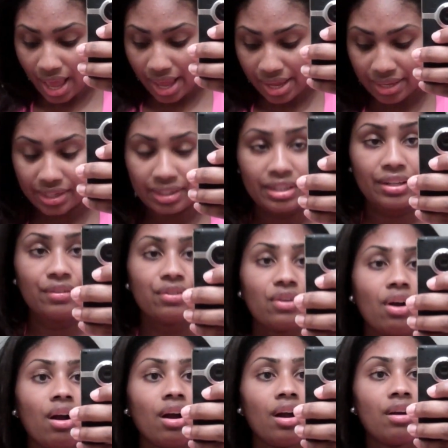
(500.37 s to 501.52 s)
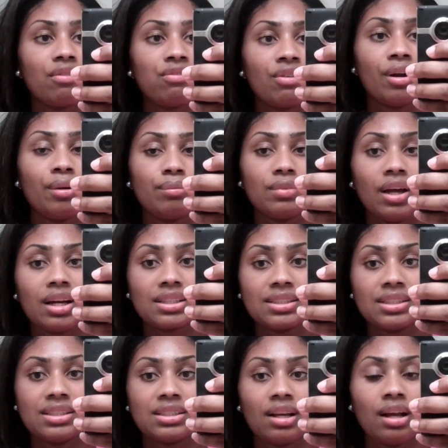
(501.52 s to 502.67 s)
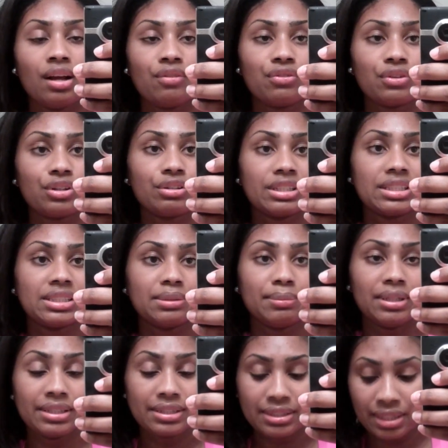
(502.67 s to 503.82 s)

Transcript: I had a gift card from L'Occitane for Christmas.